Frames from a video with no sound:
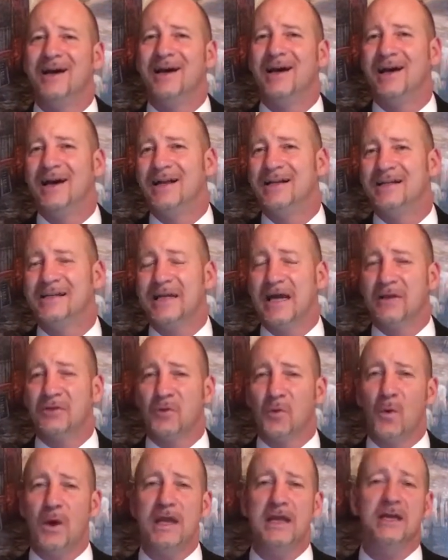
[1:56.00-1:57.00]
10th
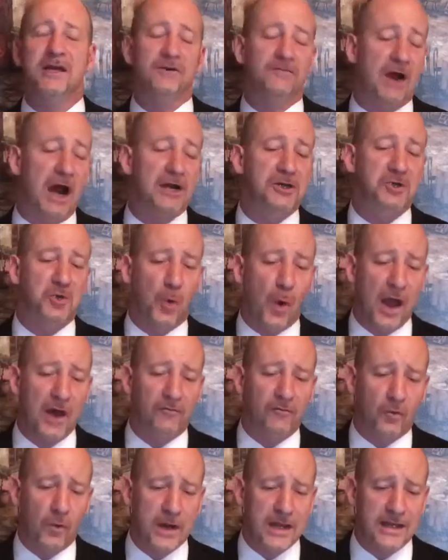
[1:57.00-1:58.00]
uh, week of our
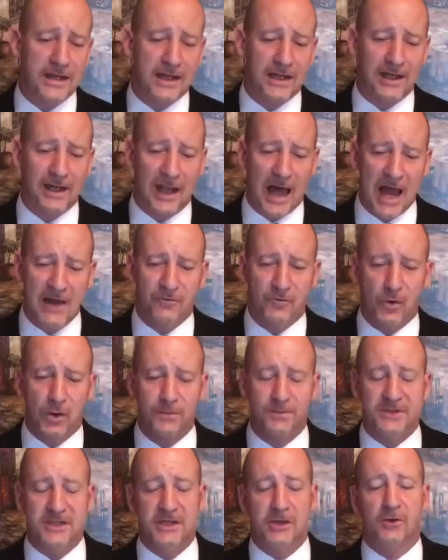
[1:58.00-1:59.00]
12 week life
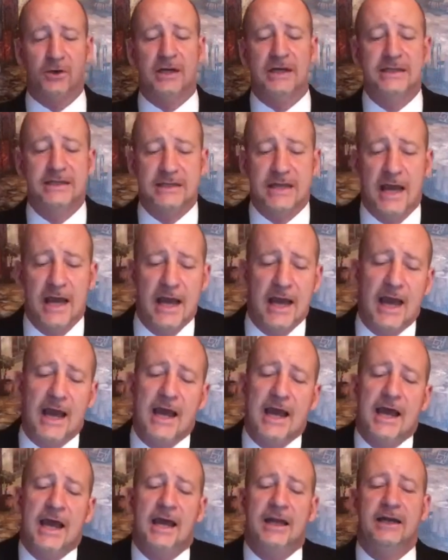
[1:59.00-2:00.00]
group series,
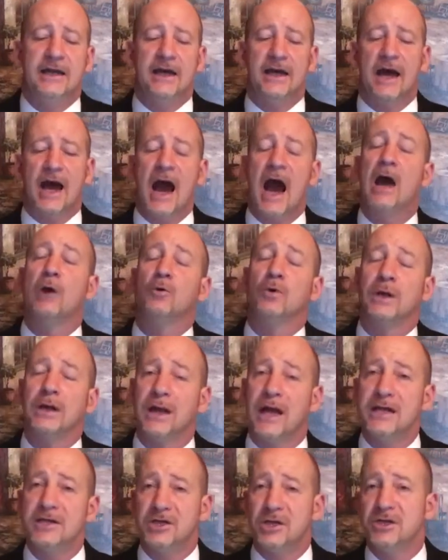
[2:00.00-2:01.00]
and uh, our
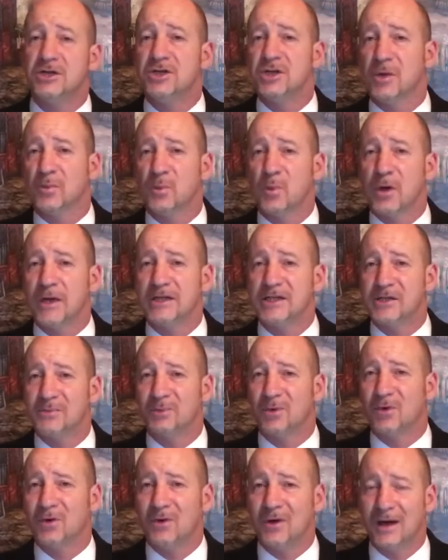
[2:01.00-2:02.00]
relationship
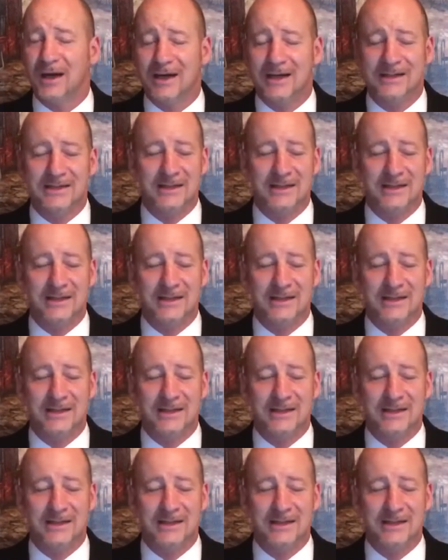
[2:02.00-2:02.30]
principle uh,